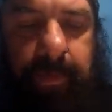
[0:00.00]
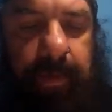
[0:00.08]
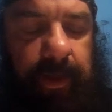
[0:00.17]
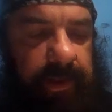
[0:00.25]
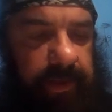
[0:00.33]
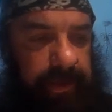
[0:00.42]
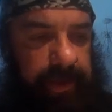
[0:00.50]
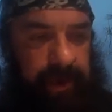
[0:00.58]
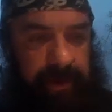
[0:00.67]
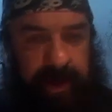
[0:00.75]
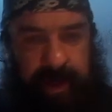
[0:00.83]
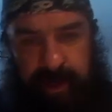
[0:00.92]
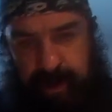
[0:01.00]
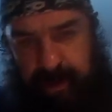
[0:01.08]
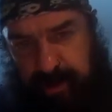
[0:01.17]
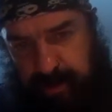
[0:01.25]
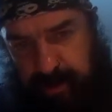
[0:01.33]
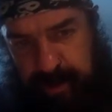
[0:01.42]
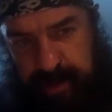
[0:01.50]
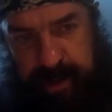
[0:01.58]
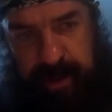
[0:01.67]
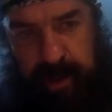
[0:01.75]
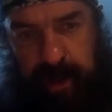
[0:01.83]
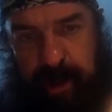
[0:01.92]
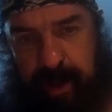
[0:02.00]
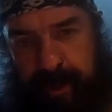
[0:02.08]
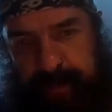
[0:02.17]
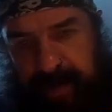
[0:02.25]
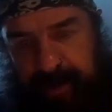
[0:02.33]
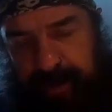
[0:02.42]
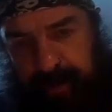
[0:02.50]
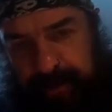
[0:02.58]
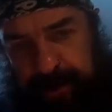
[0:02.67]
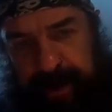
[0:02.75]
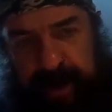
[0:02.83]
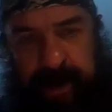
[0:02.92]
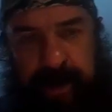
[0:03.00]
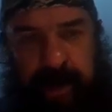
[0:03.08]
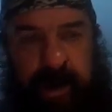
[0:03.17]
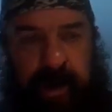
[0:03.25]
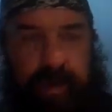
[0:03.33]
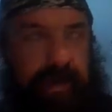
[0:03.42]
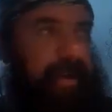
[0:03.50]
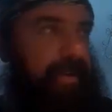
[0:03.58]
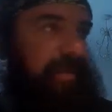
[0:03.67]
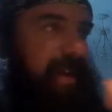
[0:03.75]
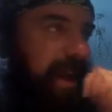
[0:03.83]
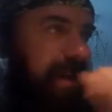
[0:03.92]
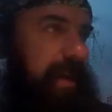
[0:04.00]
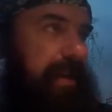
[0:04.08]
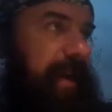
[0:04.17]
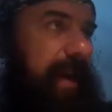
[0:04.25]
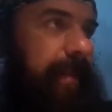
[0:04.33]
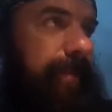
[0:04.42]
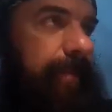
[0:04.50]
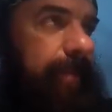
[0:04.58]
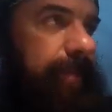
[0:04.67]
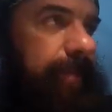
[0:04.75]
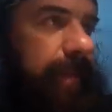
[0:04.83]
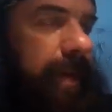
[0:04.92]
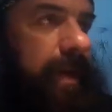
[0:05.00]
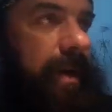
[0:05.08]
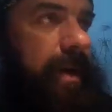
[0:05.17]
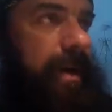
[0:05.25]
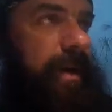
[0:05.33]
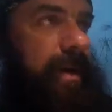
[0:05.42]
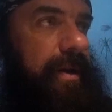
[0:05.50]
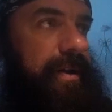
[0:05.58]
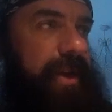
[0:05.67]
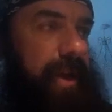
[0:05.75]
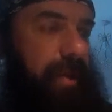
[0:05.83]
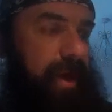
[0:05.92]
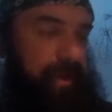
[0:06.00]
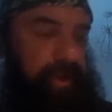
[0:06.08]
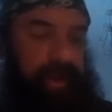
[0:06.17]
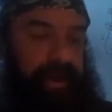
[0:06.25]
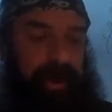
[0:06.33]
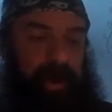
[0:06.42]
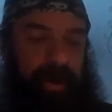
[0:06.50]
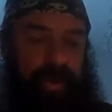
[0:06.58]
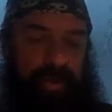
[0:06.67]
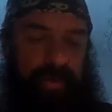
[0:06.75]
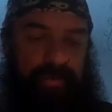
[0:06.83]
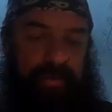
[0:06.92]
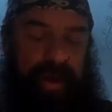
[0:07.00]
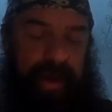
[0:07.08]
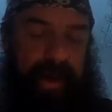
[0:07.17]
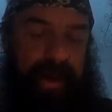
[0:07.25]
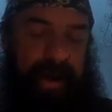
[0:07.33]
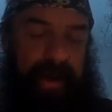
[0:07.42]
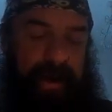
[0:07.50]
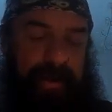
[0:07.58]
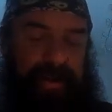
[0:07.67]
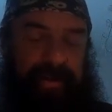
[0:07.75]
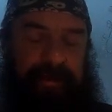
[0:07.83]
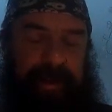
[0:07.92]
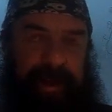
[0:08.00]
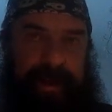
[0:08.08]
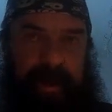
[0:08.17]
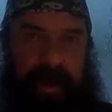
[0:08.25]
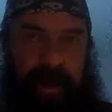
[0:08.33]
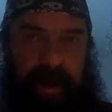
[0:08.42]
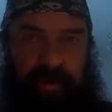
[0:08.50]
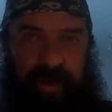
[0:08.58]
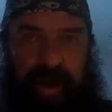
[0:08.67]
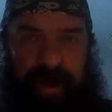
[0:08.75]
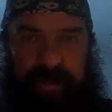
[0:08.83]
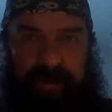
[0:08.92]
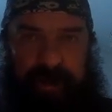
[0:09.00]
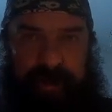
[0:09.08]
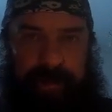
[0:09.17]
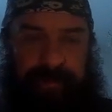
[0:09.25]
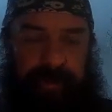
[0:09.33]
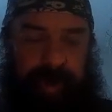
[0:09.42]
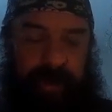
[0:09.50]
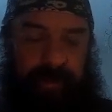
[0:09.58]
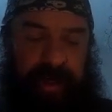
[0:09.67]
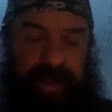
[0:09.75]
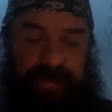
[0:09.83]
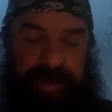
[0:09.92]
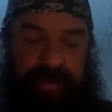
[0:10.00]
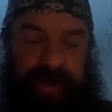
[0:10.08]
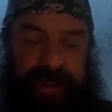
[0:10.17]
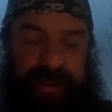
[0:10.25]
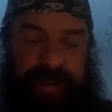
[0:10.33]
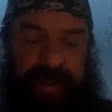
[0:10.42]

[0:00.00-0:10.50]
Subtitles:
That's looking great. Okay, I'm now going to put a wee bit of flash in there. So I'm going to go just for like a raspberry pink.